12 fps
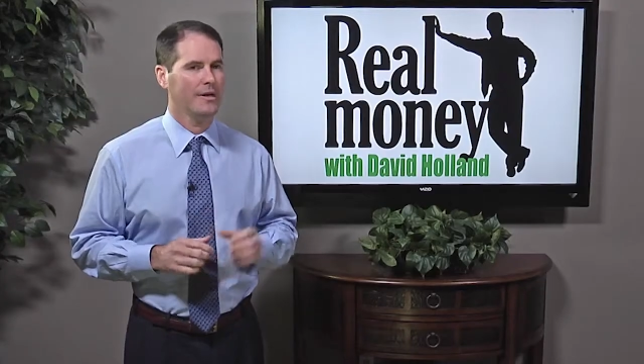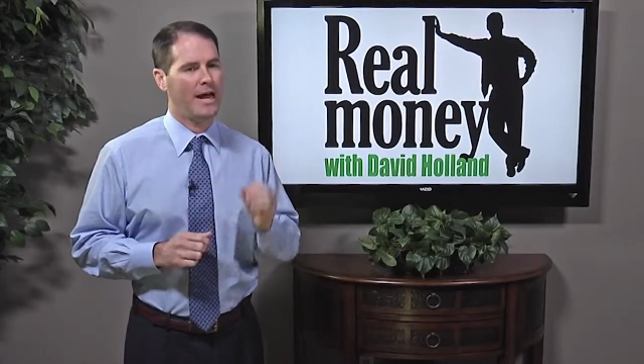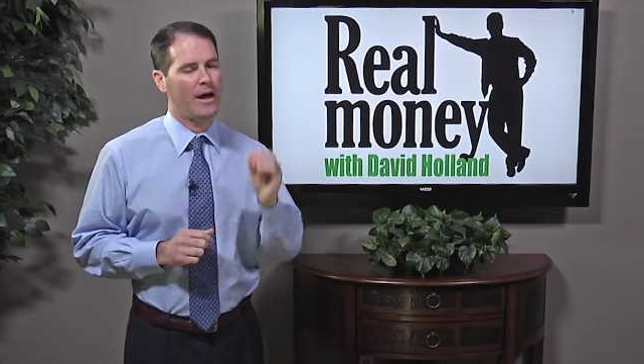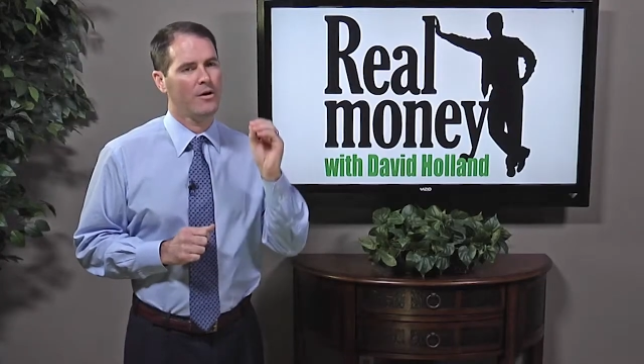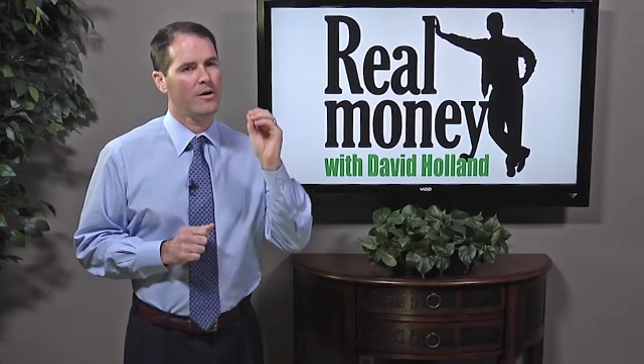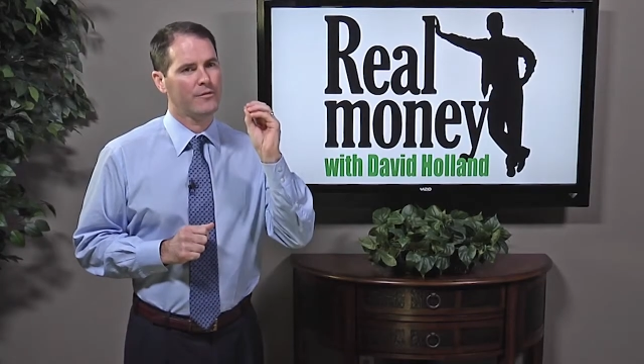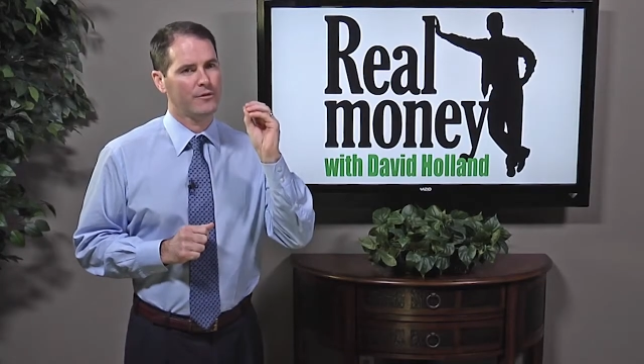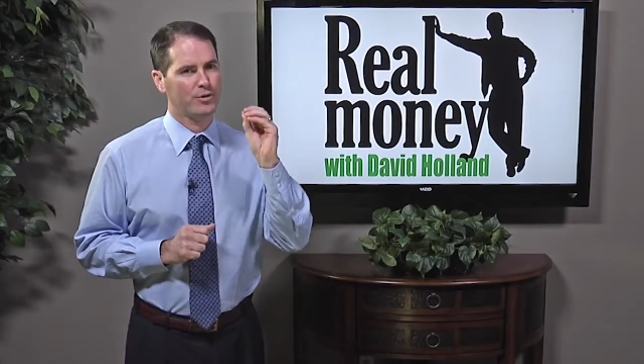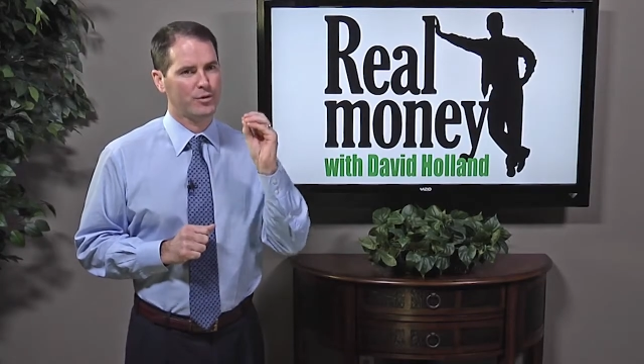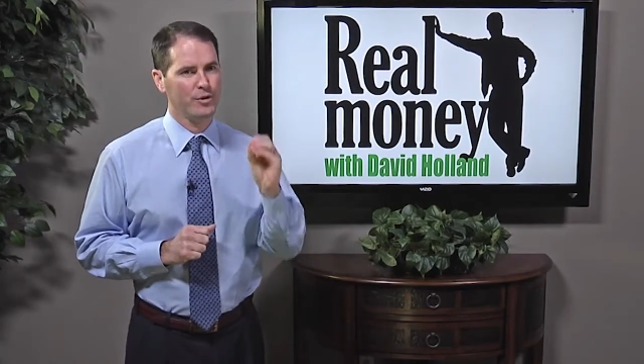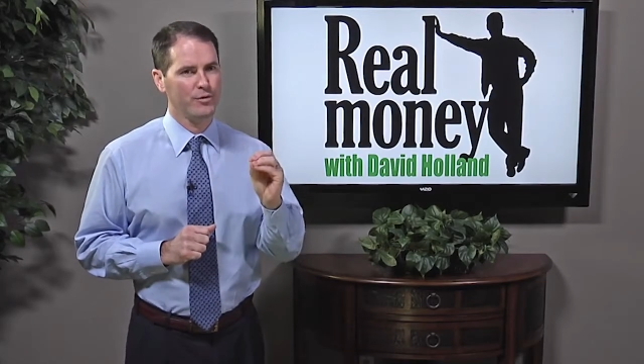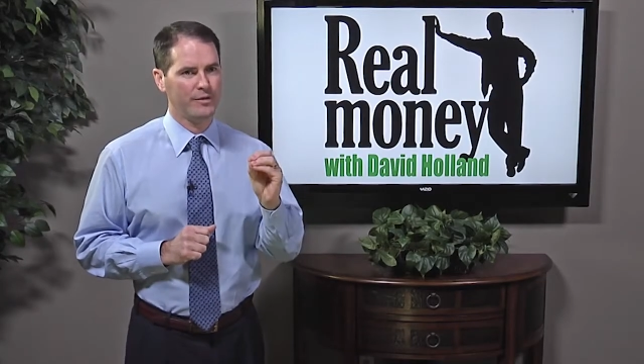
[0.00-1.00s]
Now, the
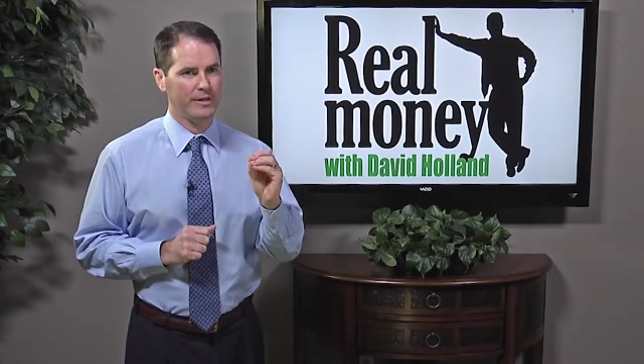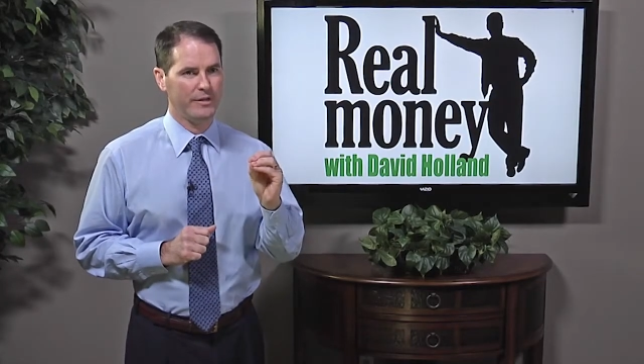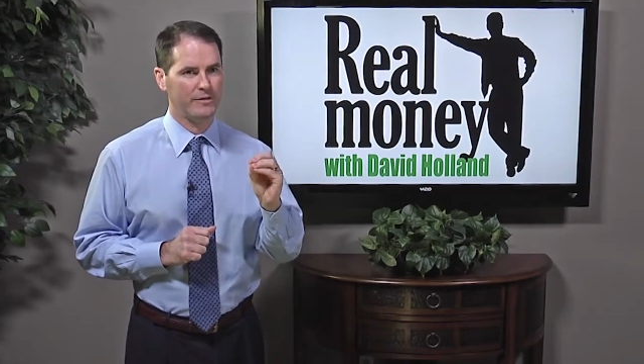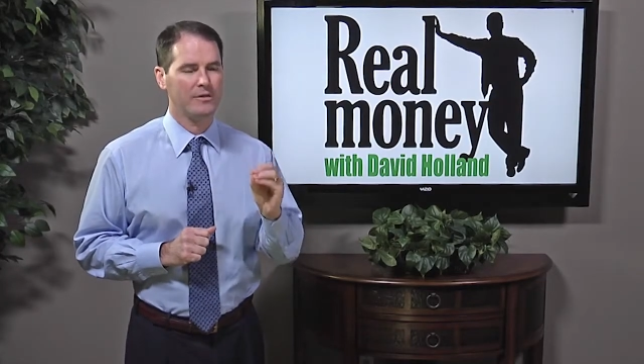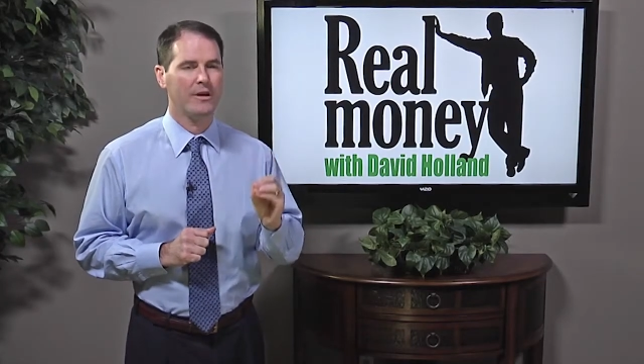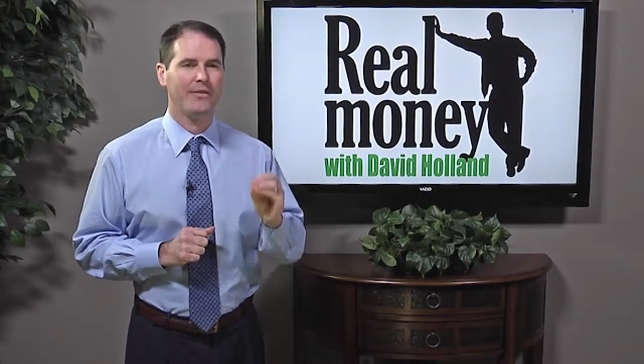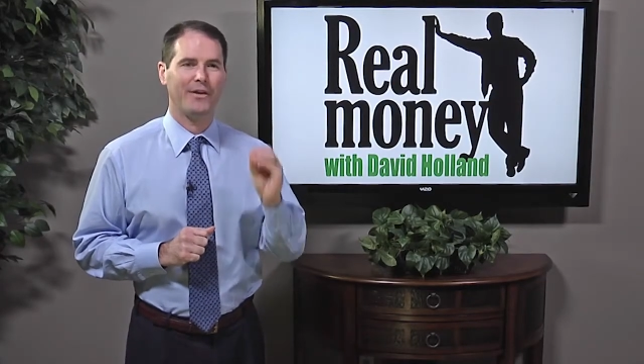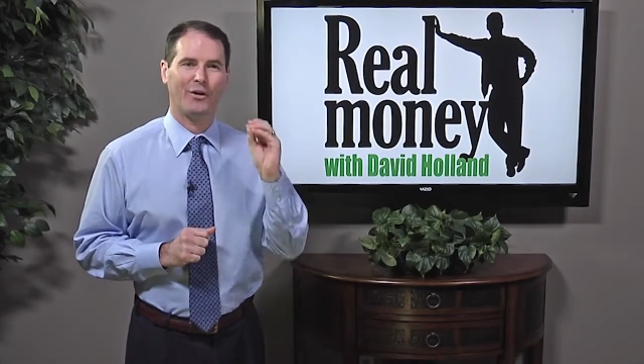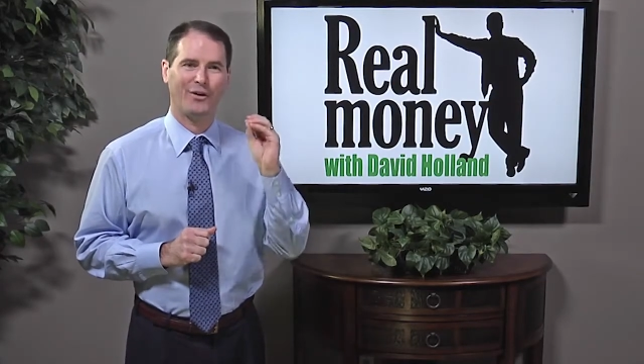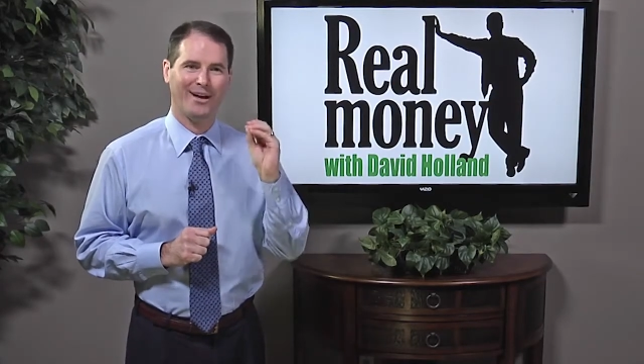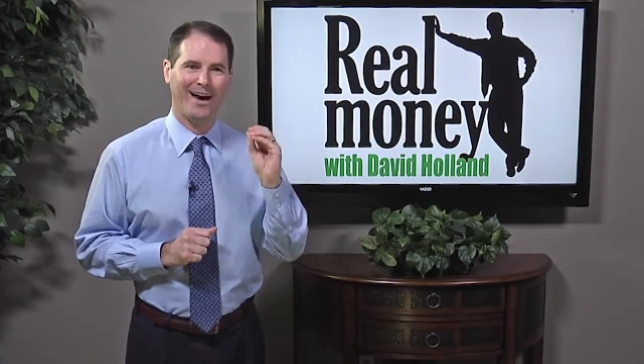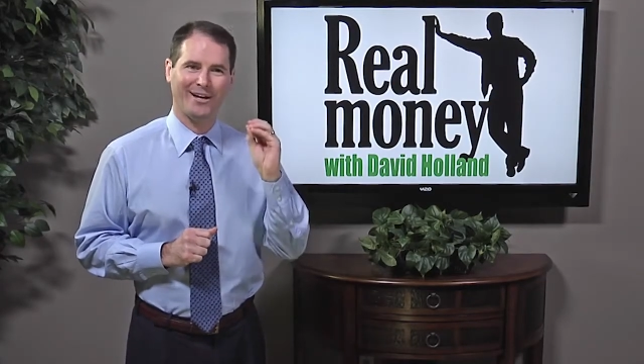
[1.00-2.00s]
truth is, there
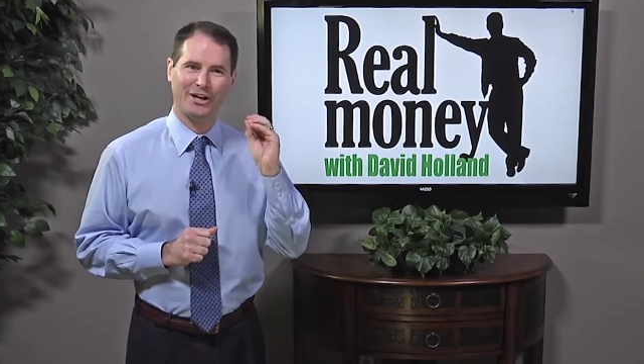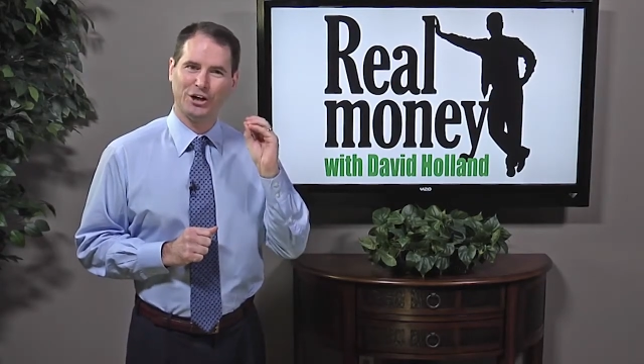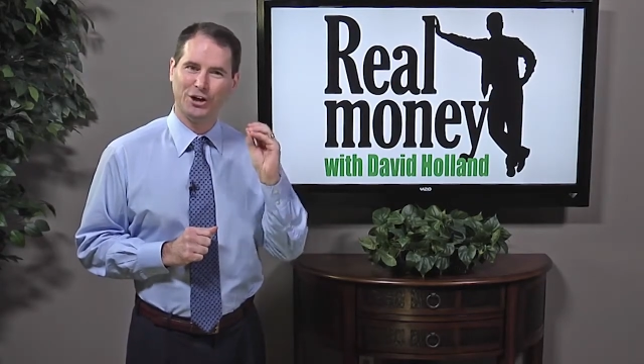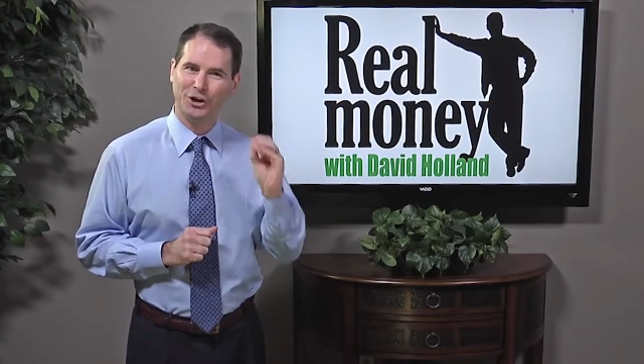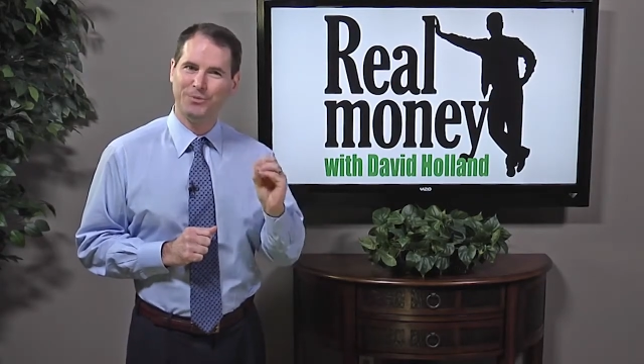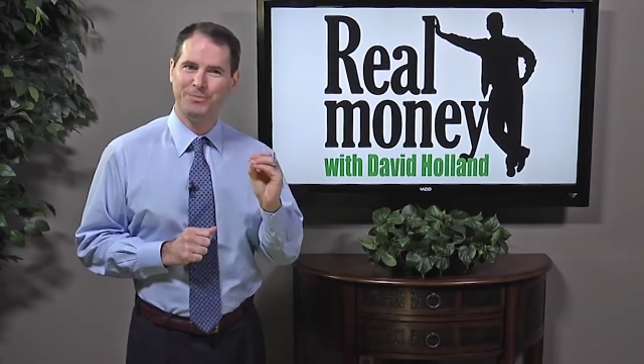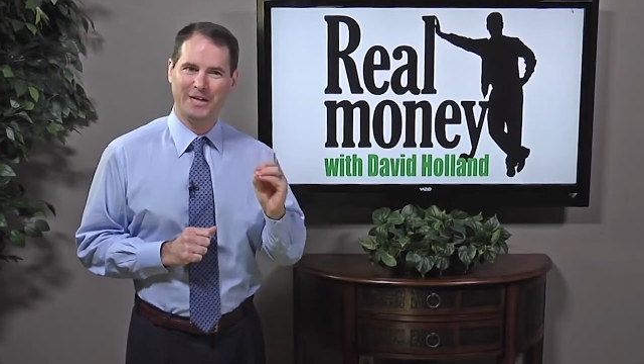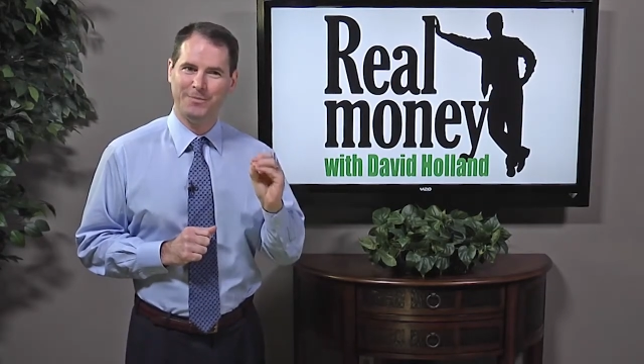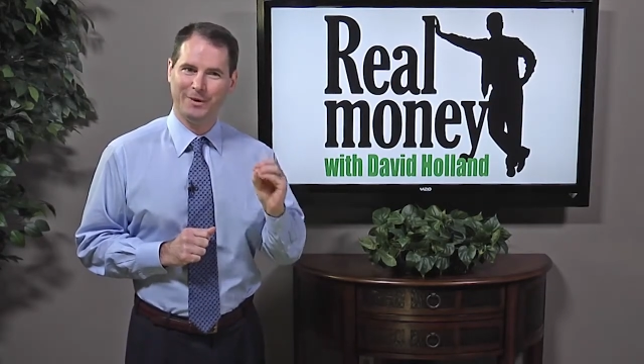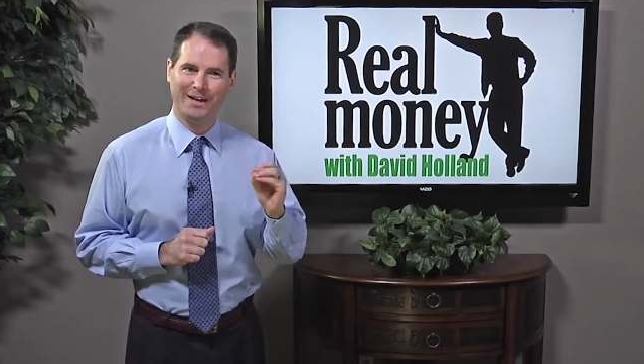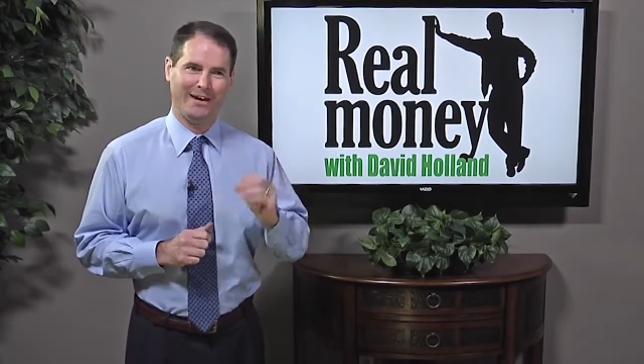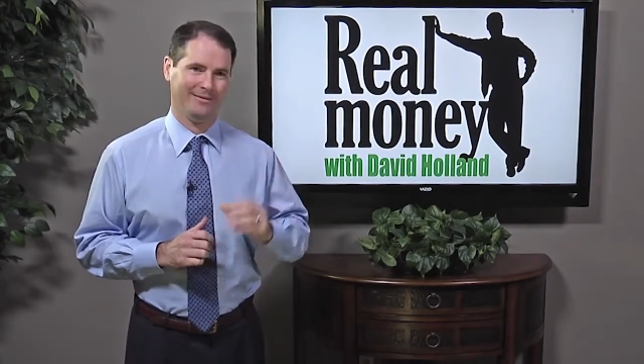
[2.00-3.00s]
are a lot of good
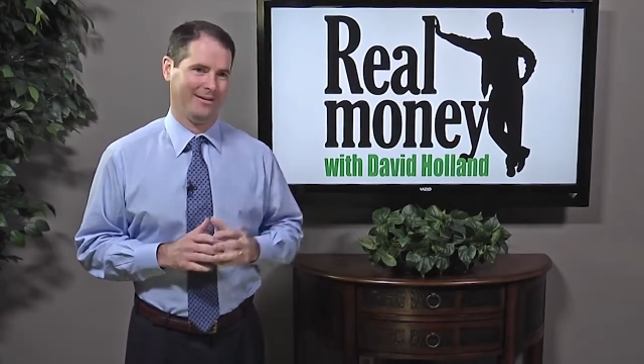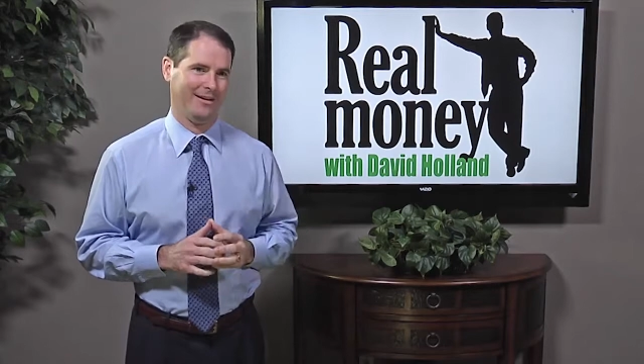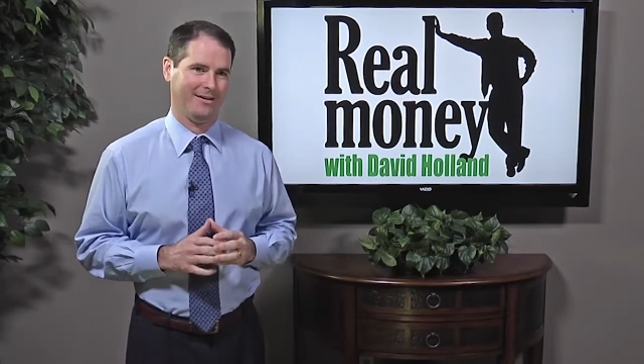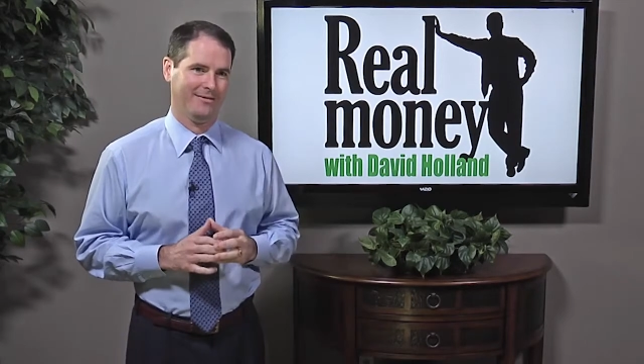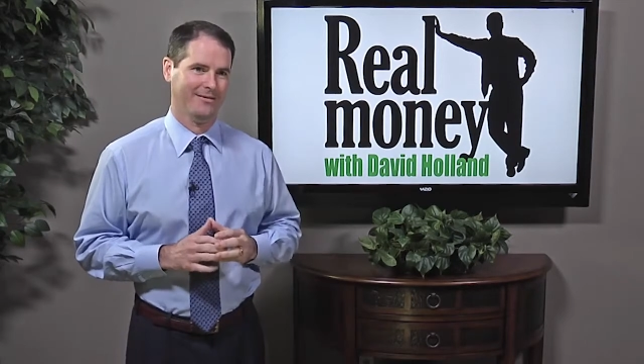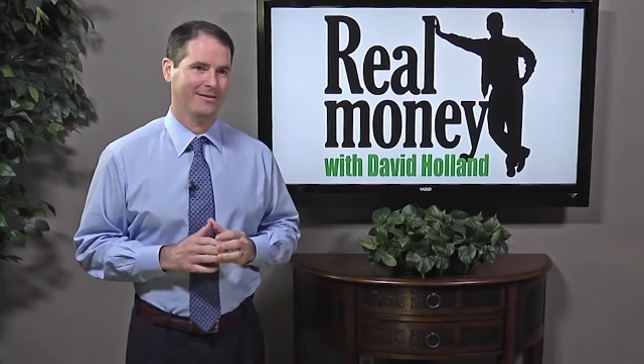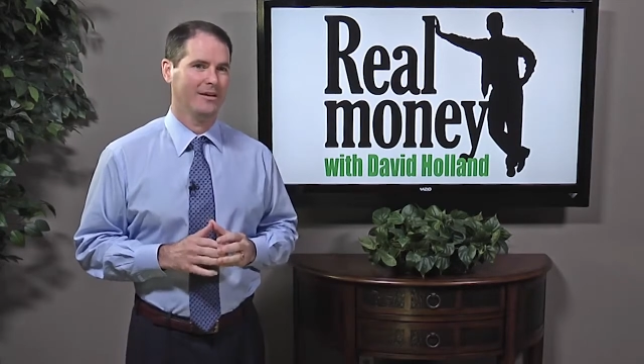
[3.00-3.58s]
people out there,